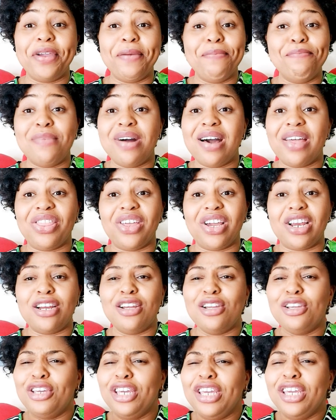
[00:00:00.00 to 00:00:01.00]
or a
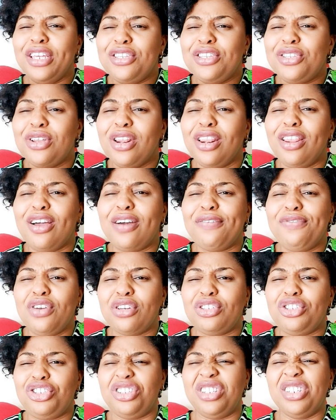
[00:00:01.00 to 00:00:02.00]
mother, is to love
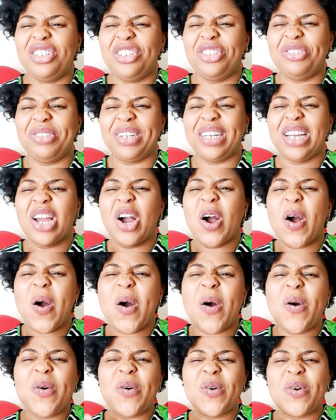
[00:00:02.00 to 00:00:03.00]
your children
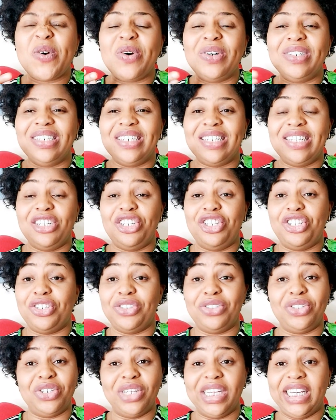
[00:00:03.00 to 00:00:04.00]

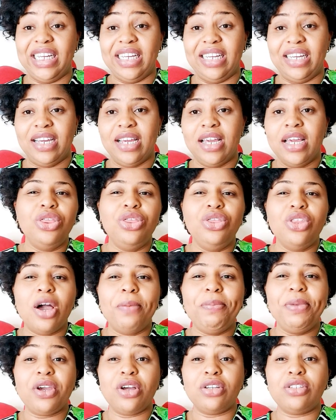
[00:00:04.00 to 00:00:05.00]
unconditionally,
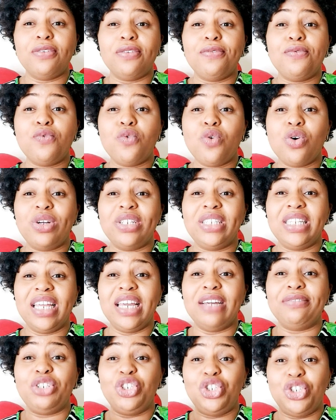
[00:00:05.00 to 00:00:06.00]
not because of what
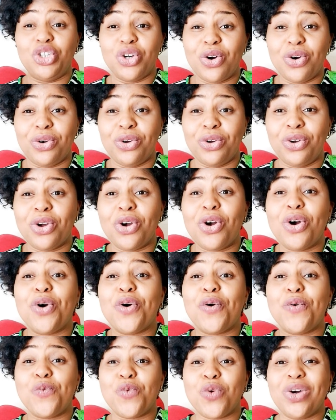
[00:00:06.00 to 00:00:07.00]
they have done
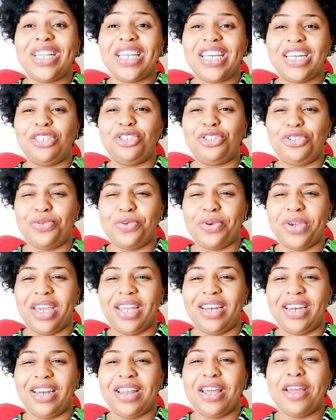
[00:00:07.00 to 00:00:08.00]
or what they are
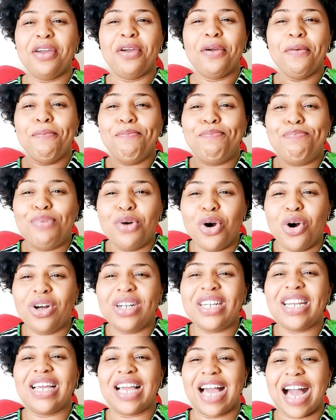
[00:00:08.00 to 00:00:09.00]
doing,
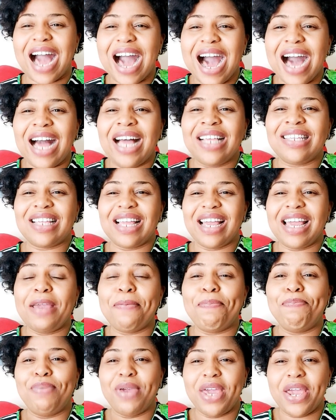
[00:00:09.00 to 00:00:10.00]
but as
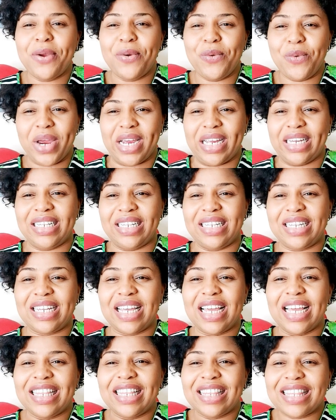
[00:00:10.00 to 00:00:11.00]
a parent,
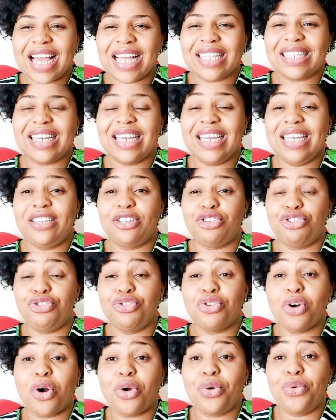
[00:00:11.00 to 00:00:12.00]
that is
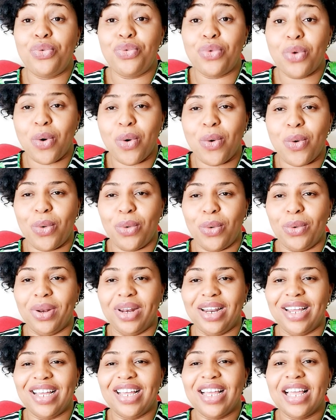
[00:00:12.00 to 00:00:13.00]
your
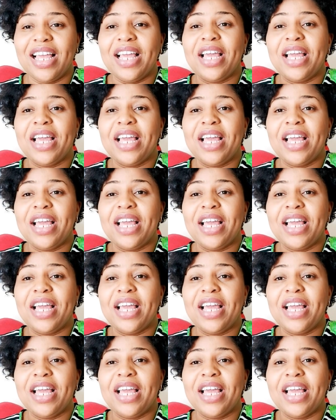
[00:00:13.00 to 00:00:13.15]
role.